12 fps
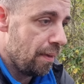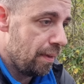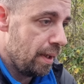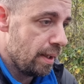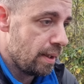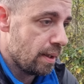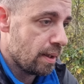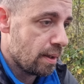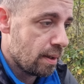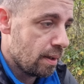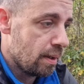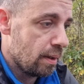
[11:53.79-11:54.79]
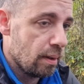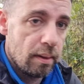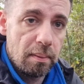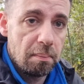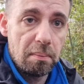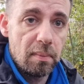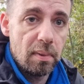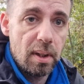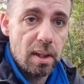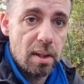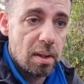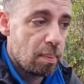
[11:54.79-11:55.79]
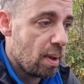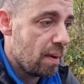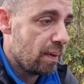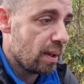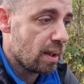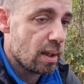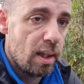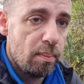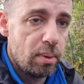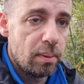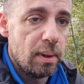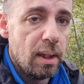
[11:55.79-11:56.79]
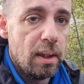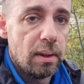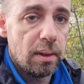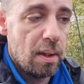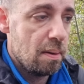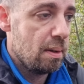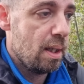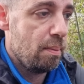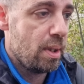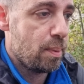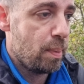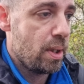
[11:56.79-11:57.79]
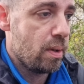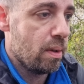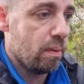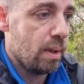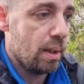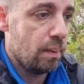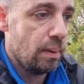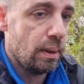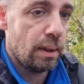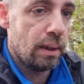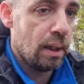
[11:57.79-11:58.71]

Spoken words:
this is a perfect example. So let me spin you around.